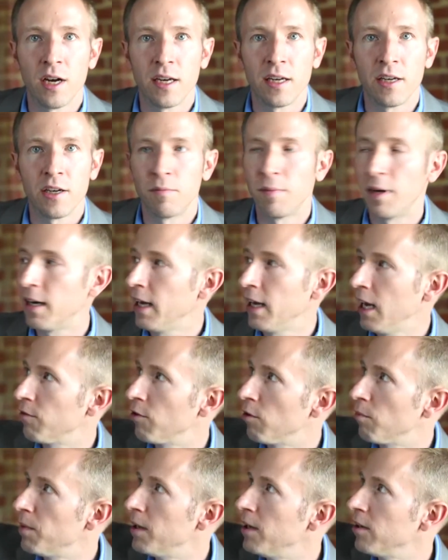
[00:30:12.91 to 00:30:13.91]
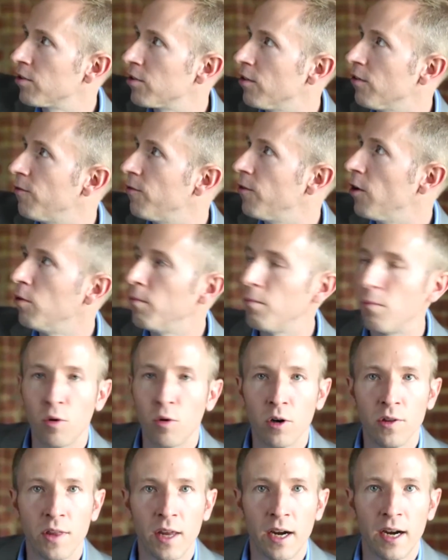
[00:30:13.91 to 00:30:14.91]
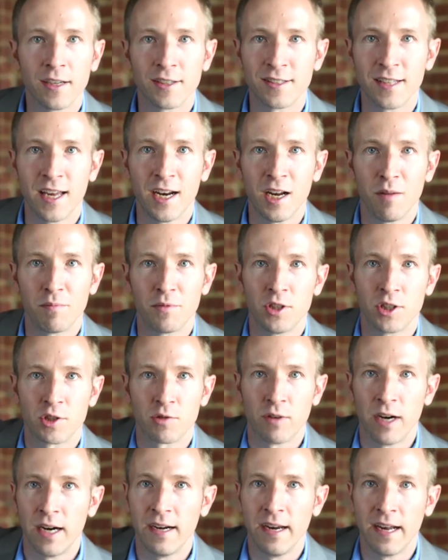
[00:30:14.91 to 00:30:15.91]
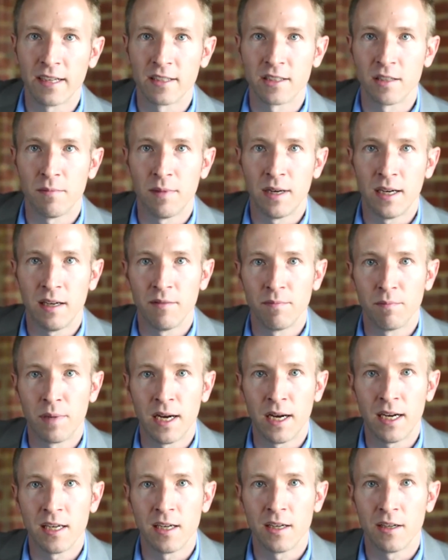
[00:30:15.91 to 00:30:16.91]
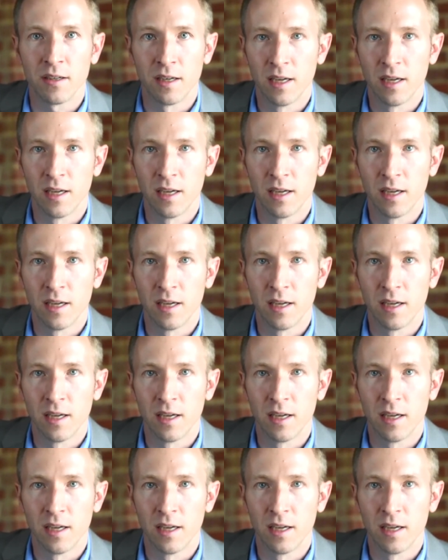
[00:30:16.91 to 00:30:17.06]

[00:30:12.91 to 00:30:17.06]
but I have a piece of foam board that I set up just right next to my body here,